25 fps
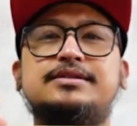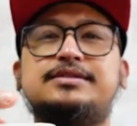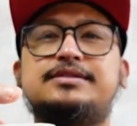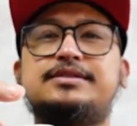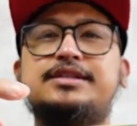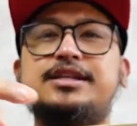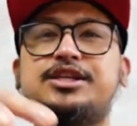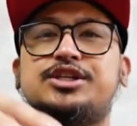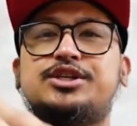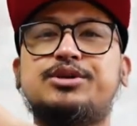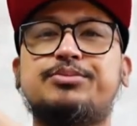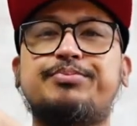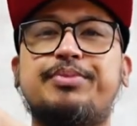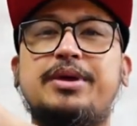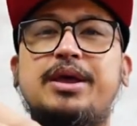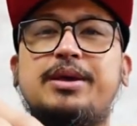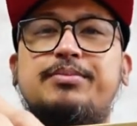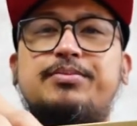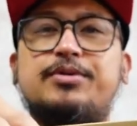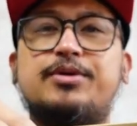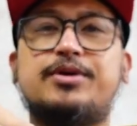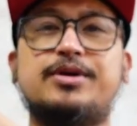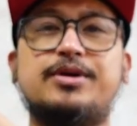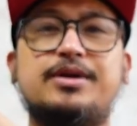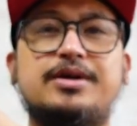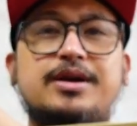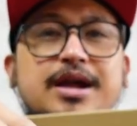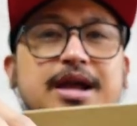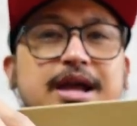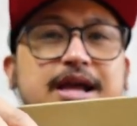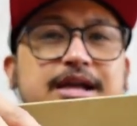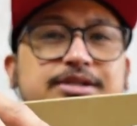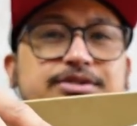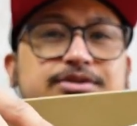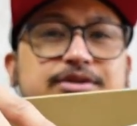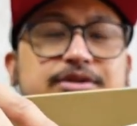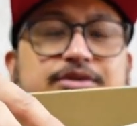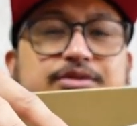Tissue paper
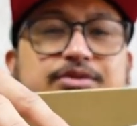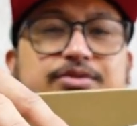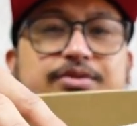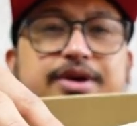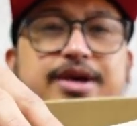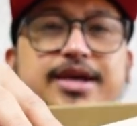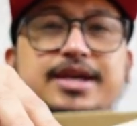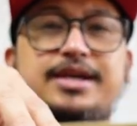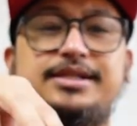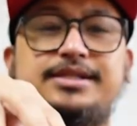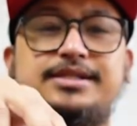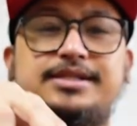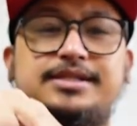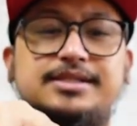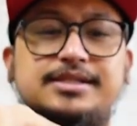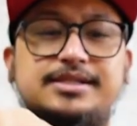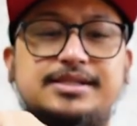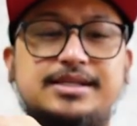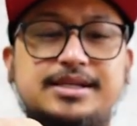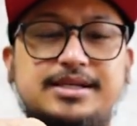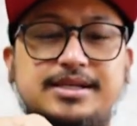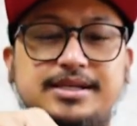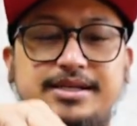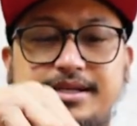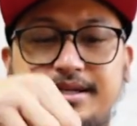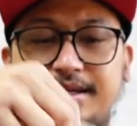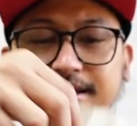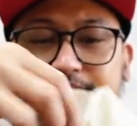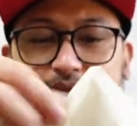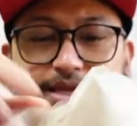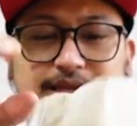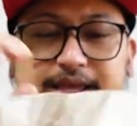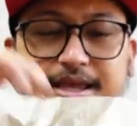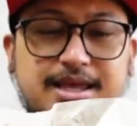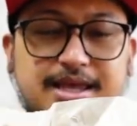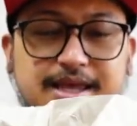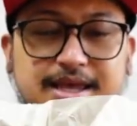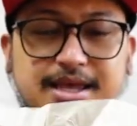as always.
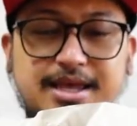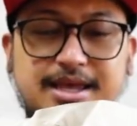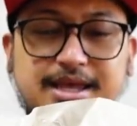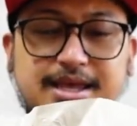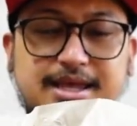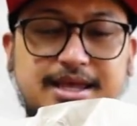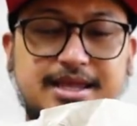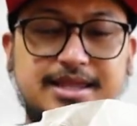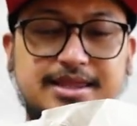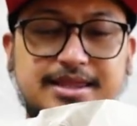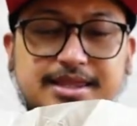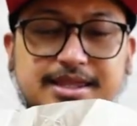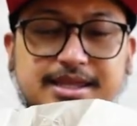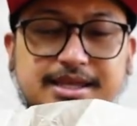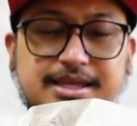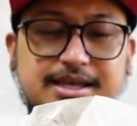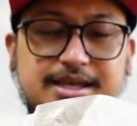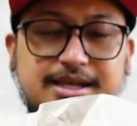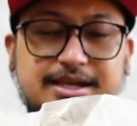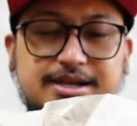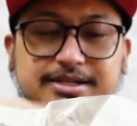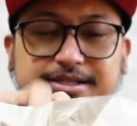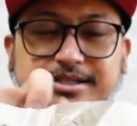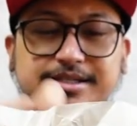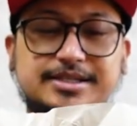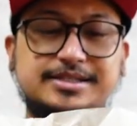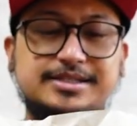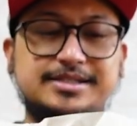And here's the